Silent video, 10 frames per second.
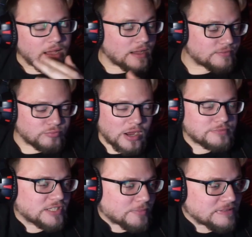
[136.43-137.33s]
Rob
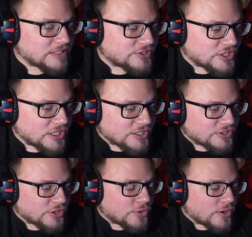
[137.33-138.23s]
Zombie's a genius,
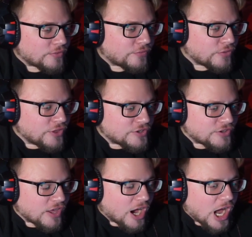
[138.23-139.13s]
dude. The
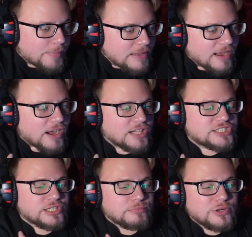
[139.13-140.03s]

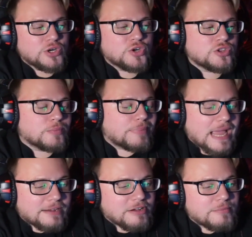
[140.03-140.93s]
ambiance, the mood, the
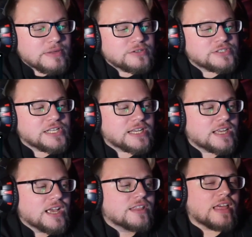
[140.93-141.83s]
background music,
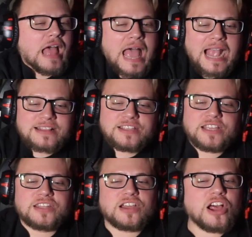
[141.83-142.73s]
the
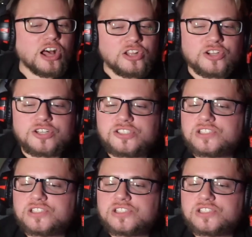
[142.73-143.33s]
acting, the colors.